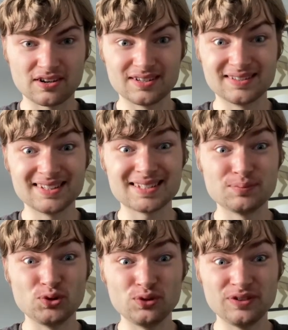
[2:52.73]
This
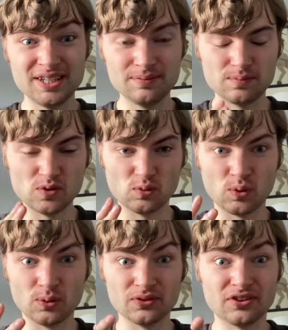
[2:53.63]
movie
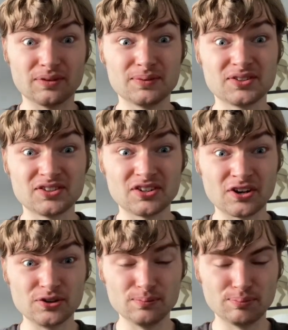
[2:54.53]
was
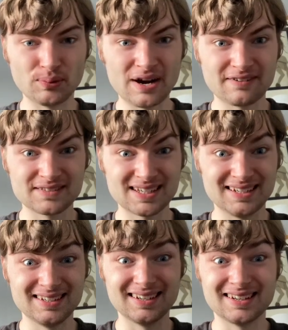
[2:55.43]
so
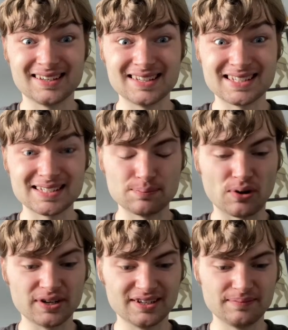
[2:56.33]
breathtaking, it
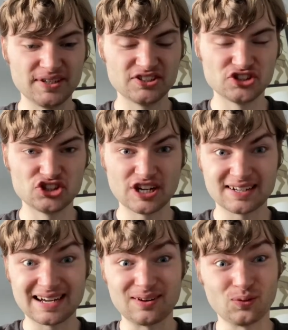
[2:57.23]
inspired me to check
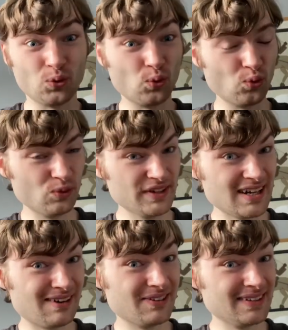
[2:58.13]
out all the
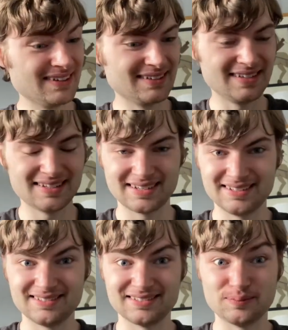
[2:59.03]
other Disney
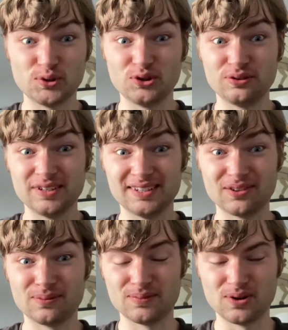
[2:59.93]
nature movies
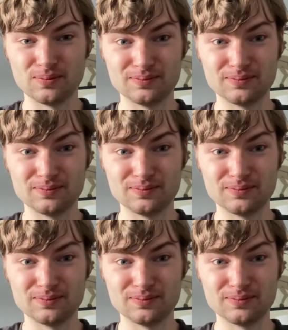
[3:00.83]
on